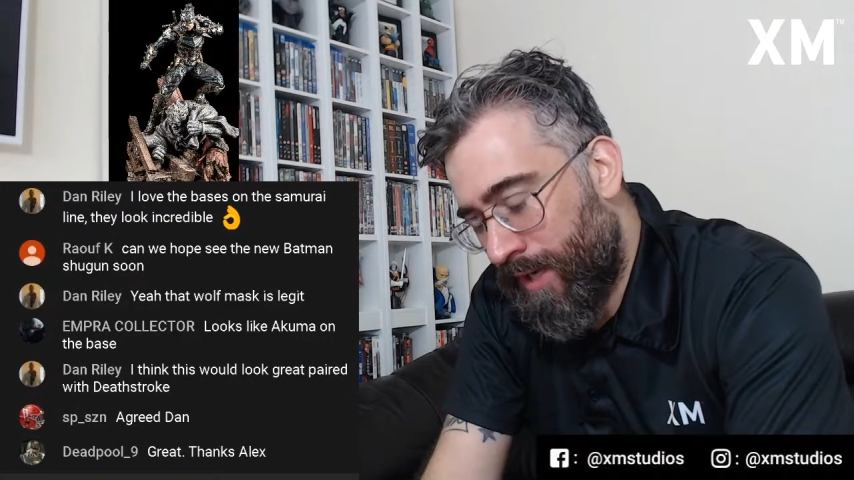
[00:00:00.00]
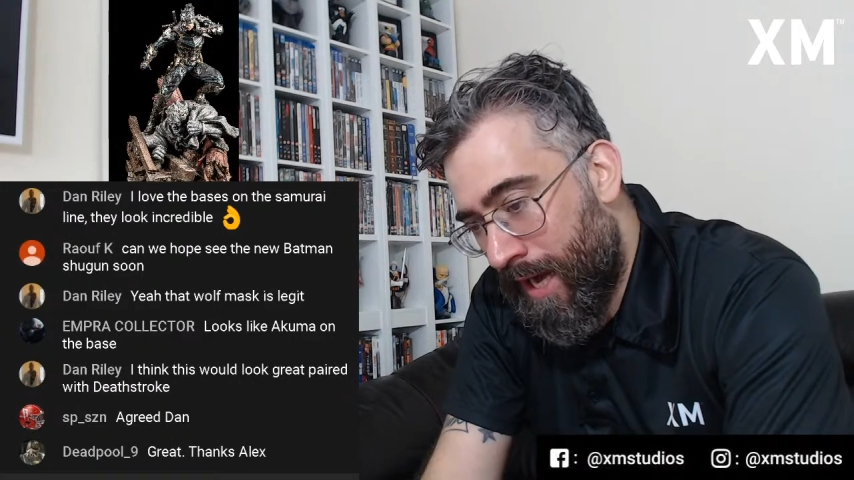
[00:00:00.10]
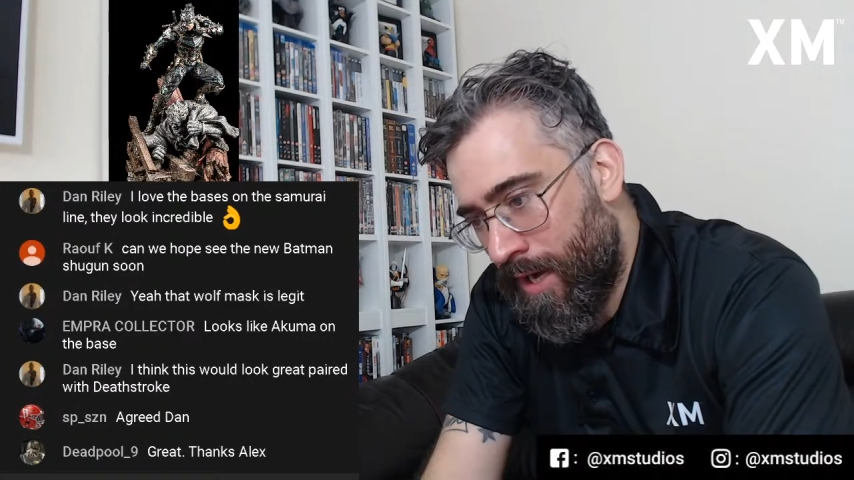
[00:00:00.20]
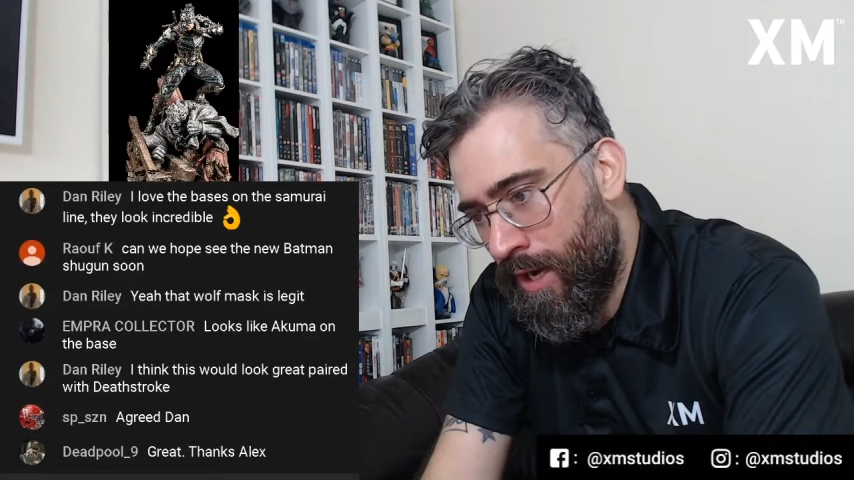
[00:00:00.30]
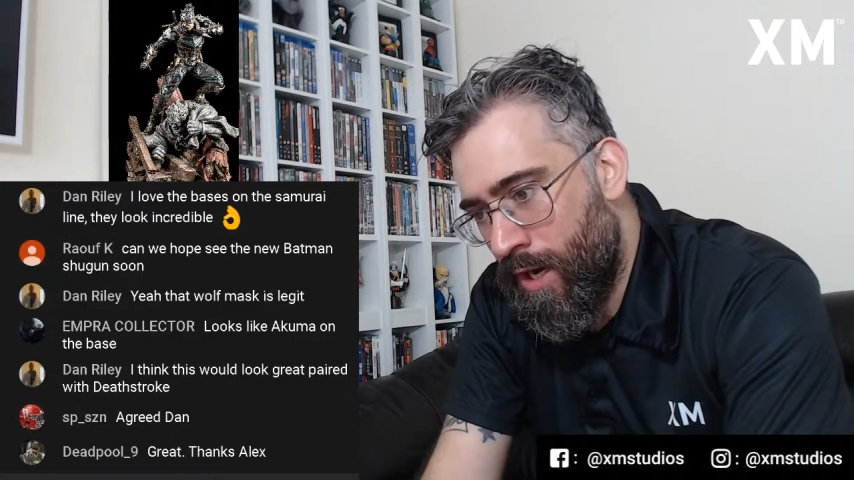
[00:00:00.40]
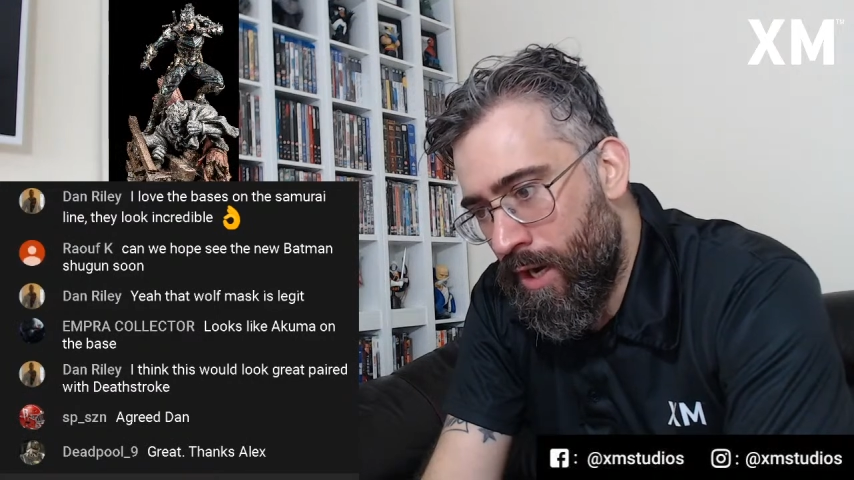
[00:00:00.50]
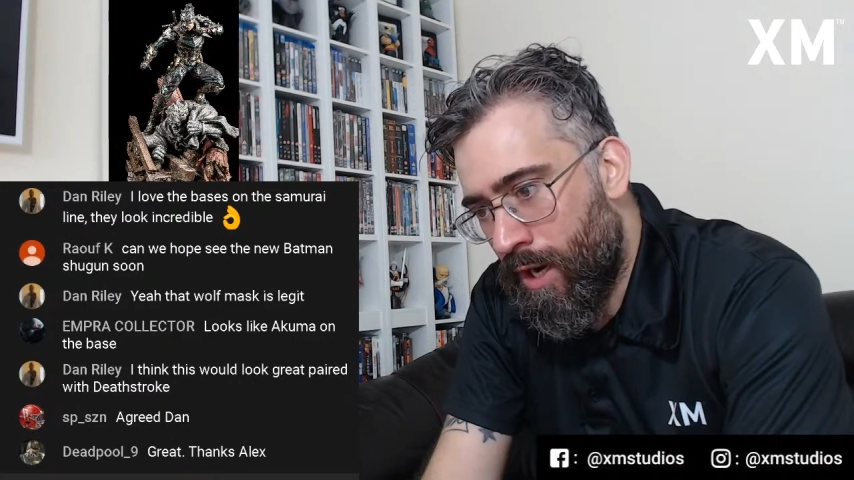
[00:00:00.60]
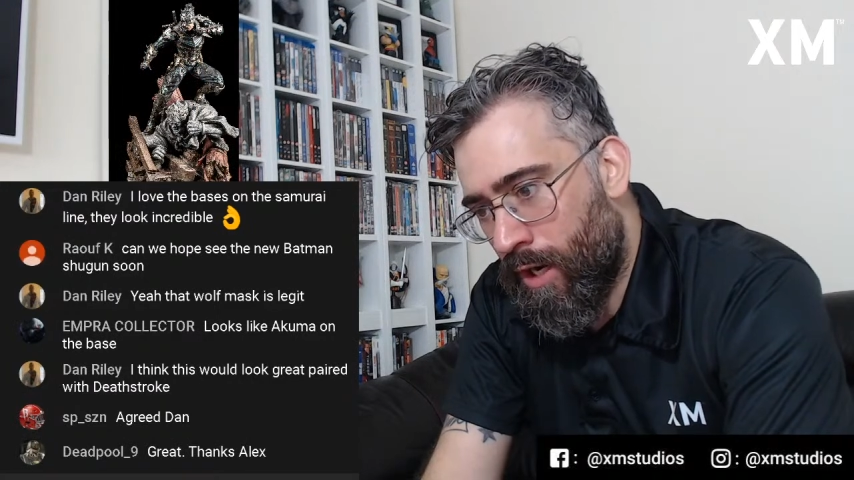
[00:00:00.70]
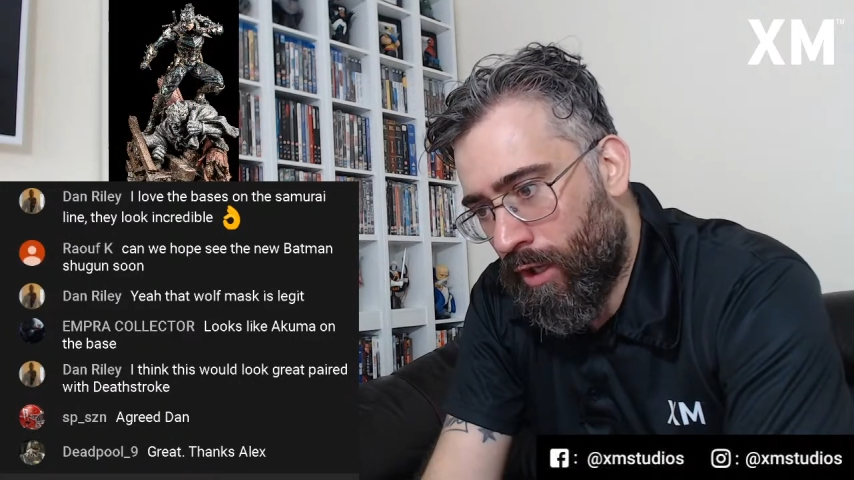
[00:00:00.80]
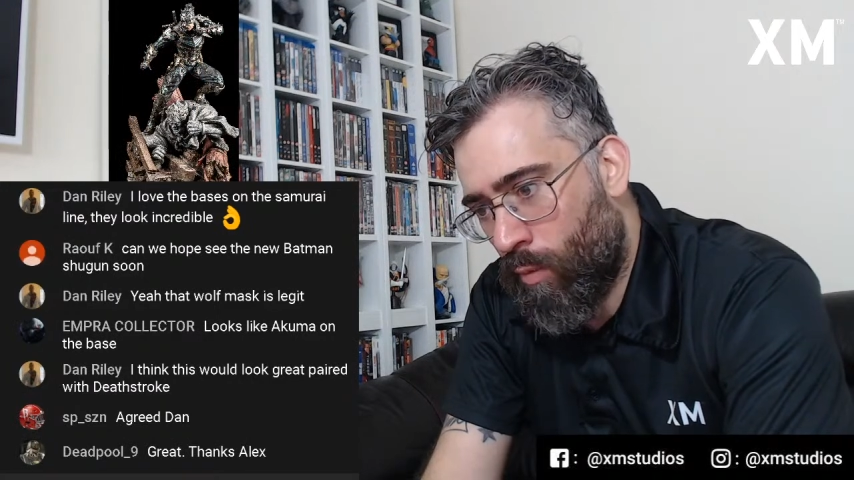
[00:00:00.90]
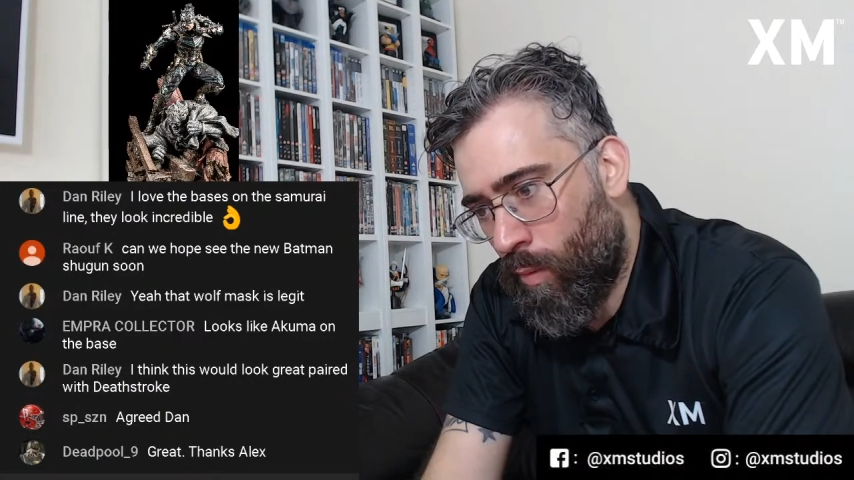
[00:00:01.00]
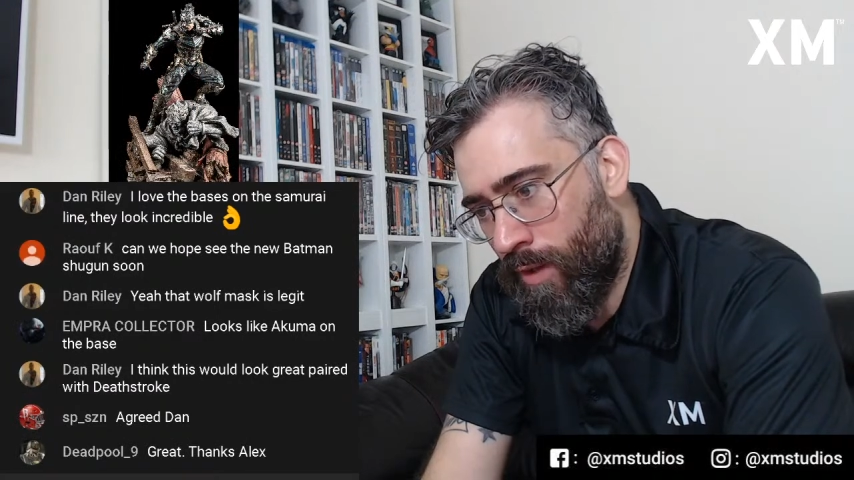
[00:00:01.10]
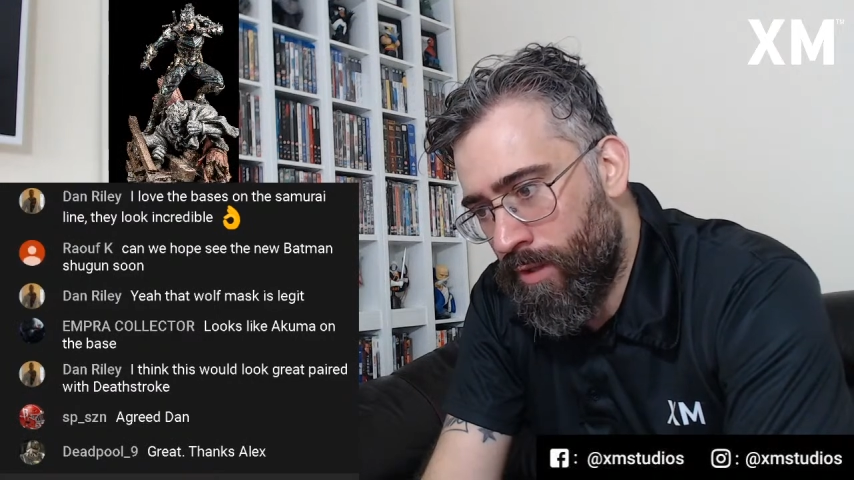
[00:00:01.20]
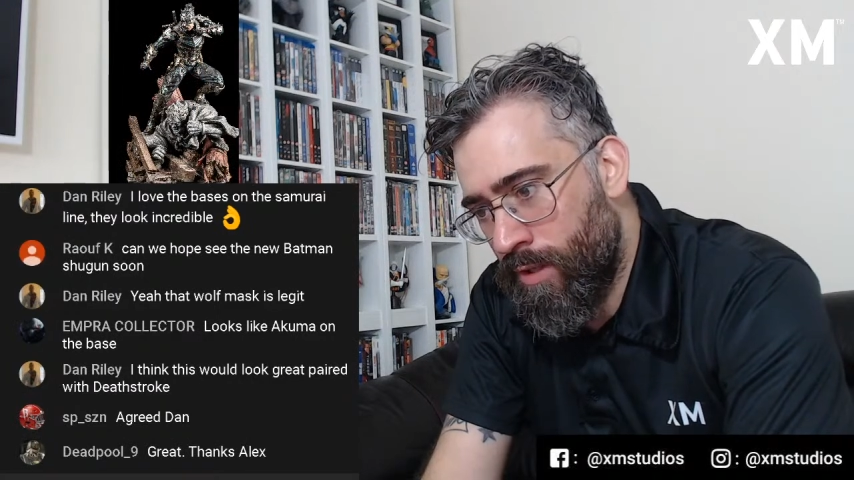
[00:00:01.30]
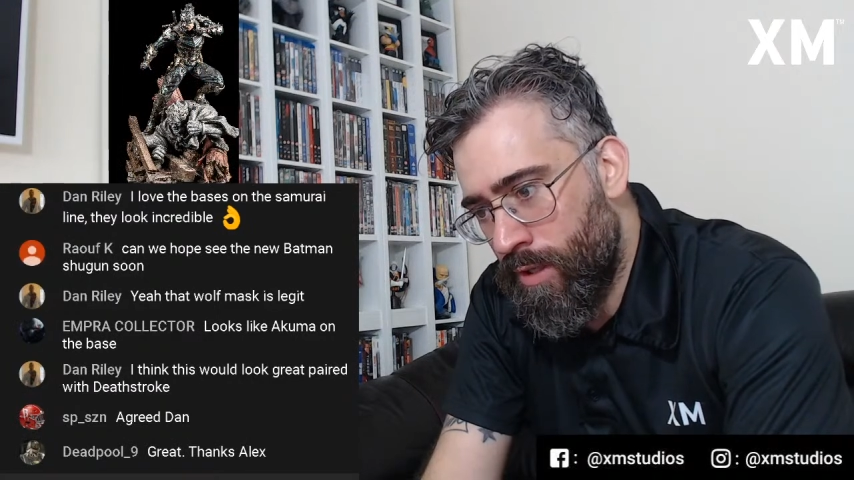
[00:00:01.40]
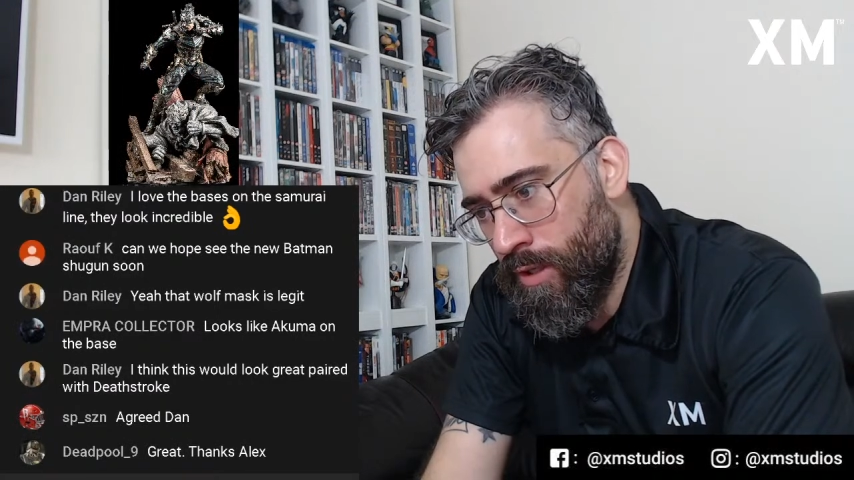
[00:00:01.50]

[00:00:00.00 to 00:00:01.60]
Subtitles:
again like a one